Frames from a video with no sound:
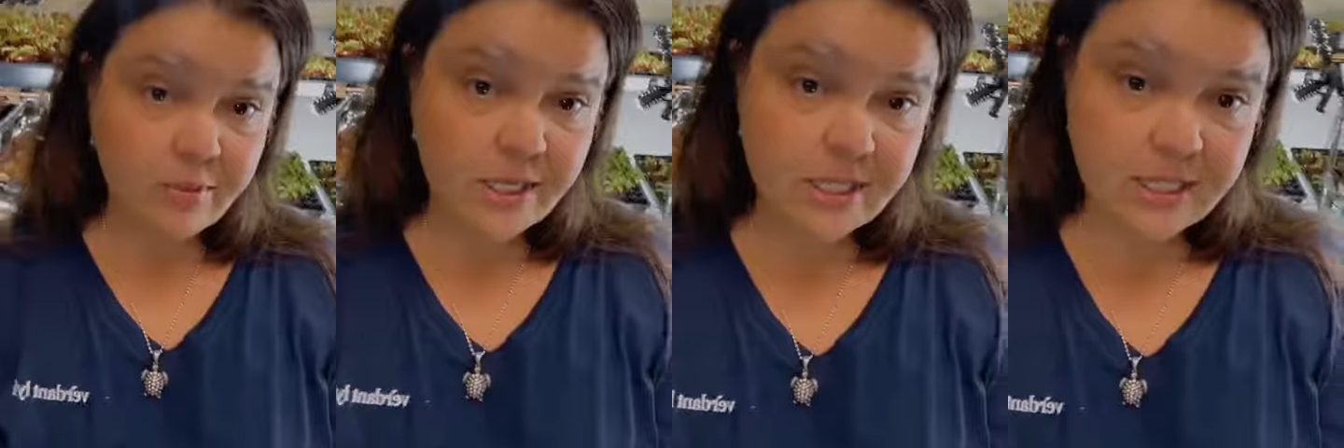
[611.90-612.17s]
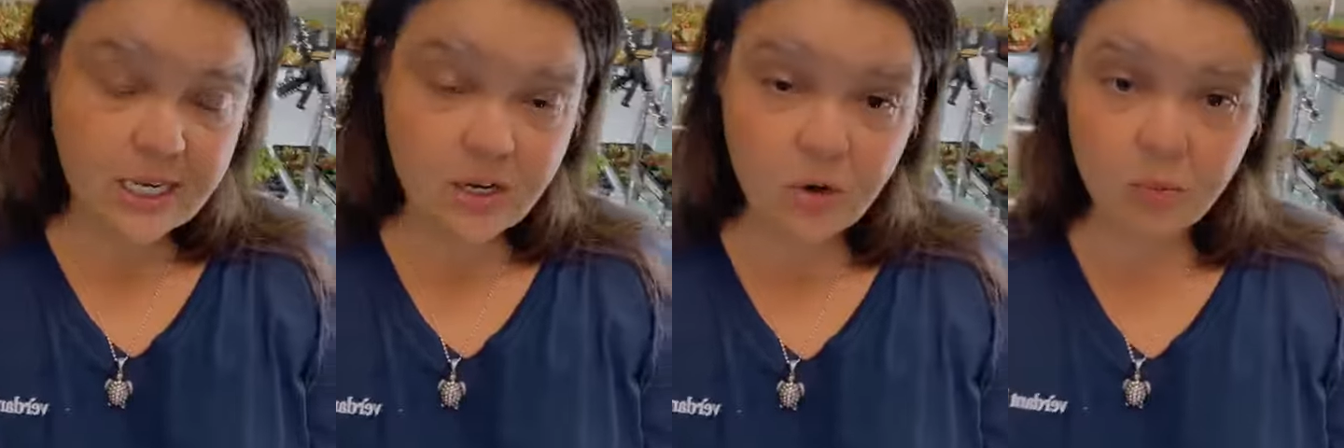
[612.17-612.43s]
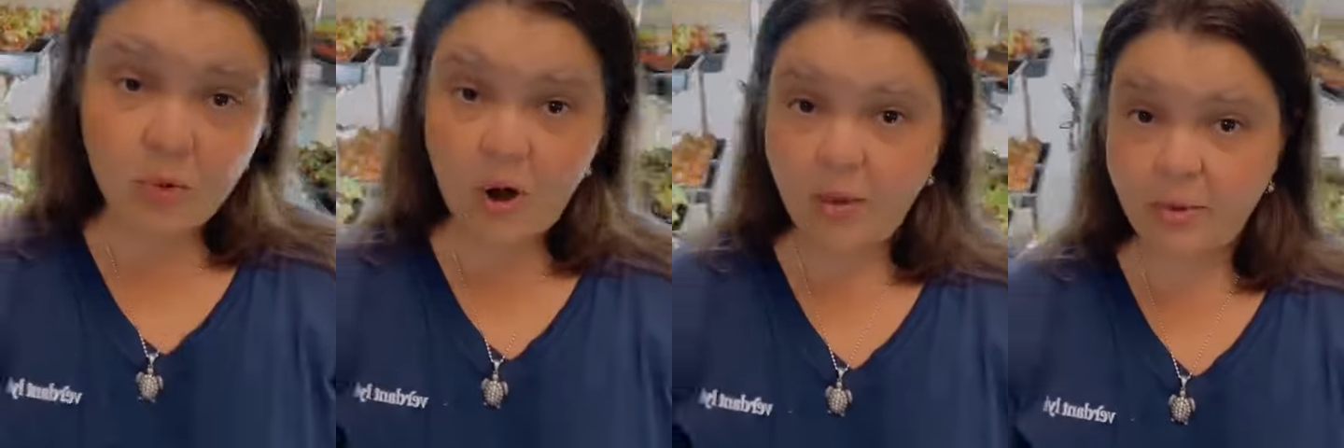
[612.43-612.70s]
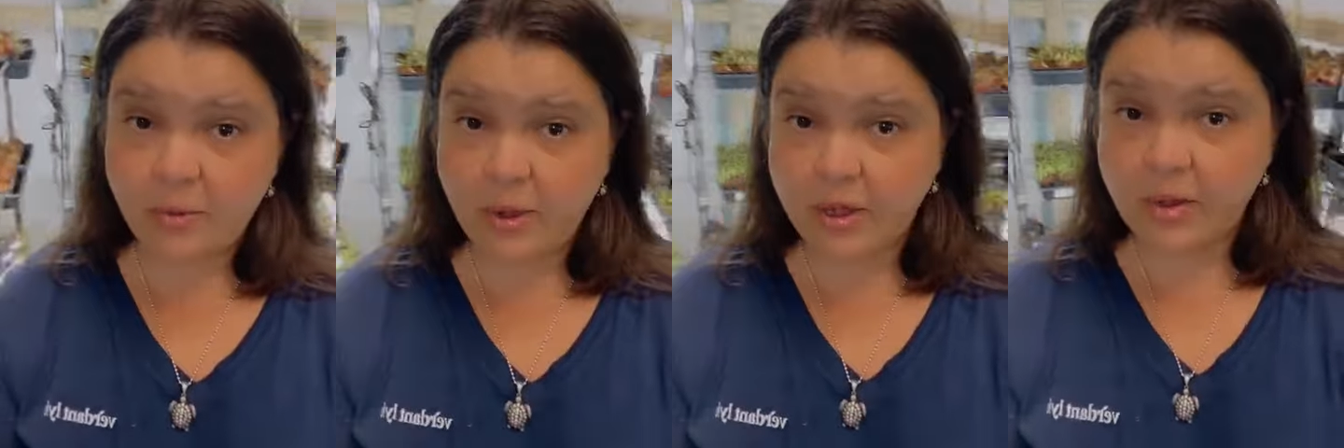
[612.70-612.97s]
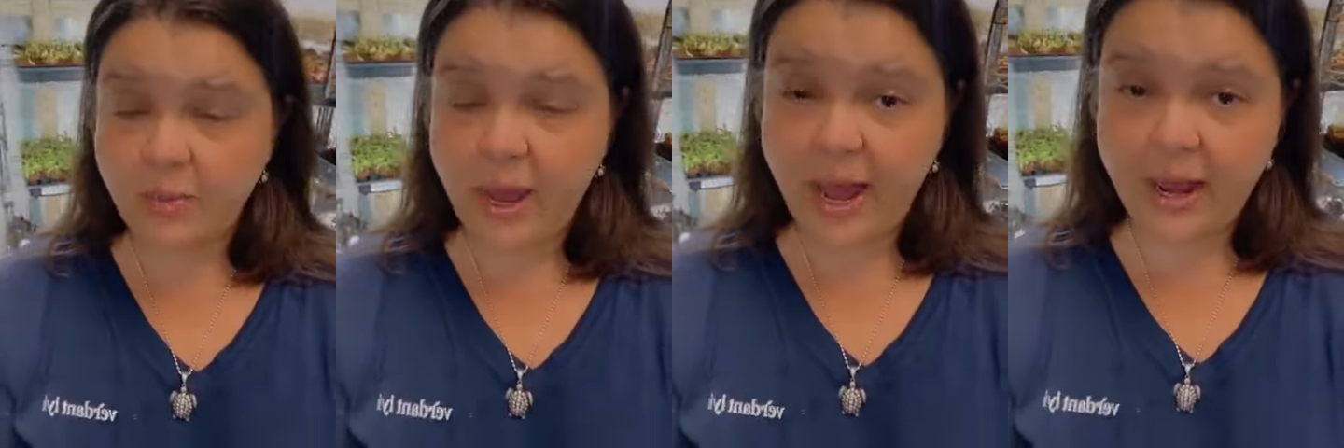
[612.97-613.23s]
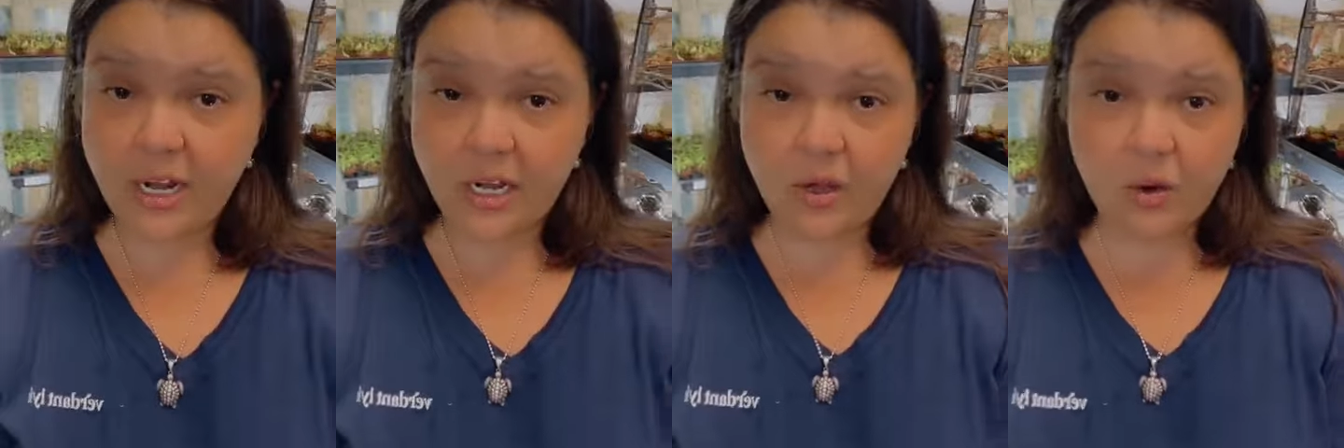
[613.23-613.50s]
mosquito problem on the
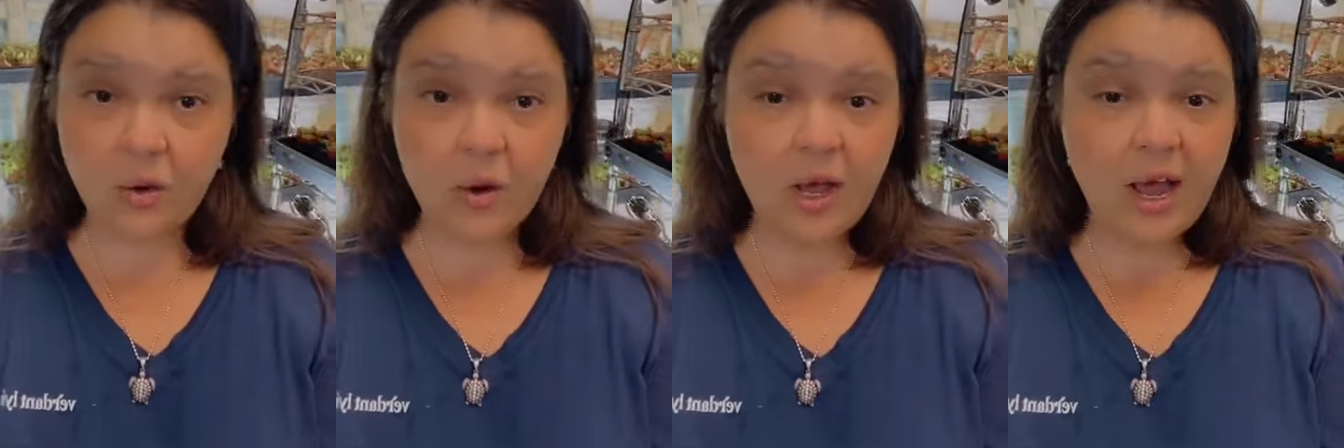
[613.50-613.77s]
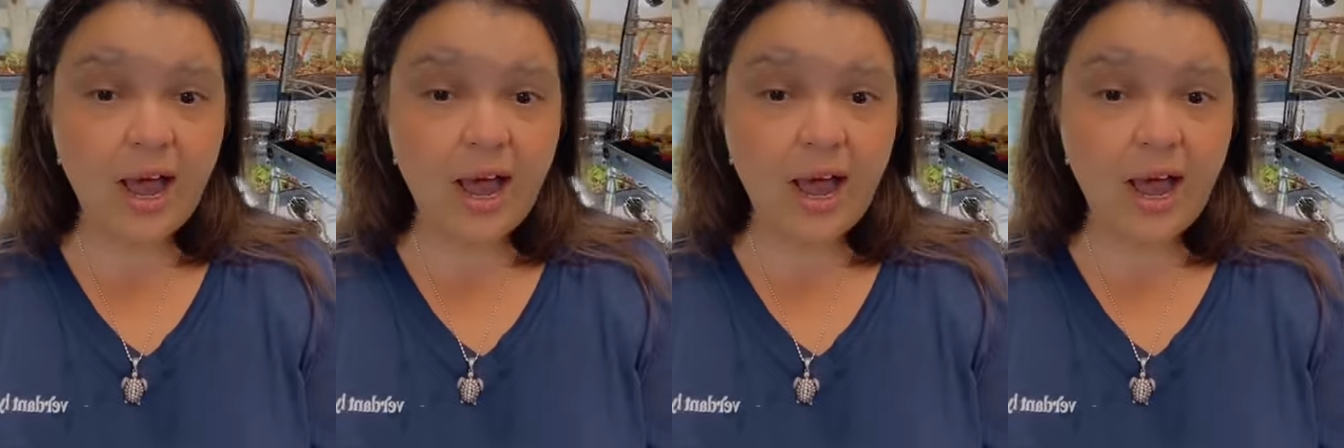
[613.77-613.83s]
patio,